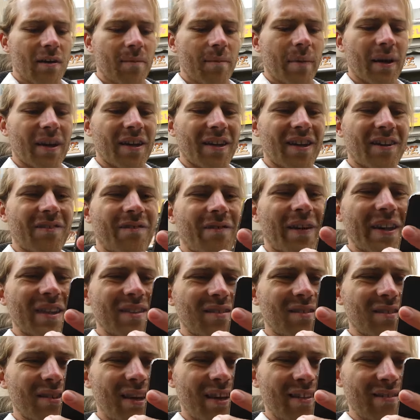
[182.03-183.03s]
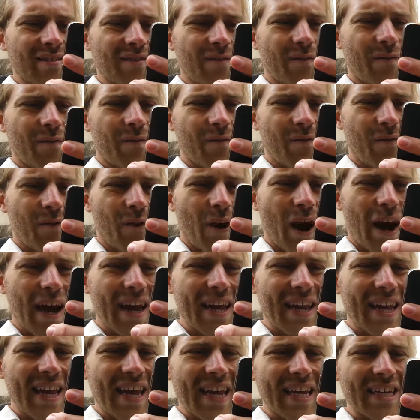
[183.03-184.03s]
but the event says
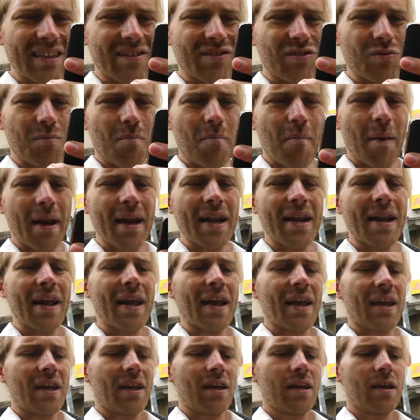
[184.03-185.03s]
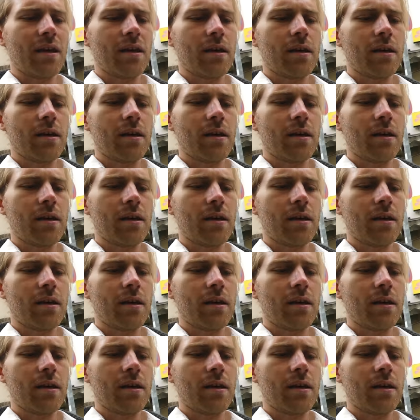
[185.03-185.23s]
Friday to Monday.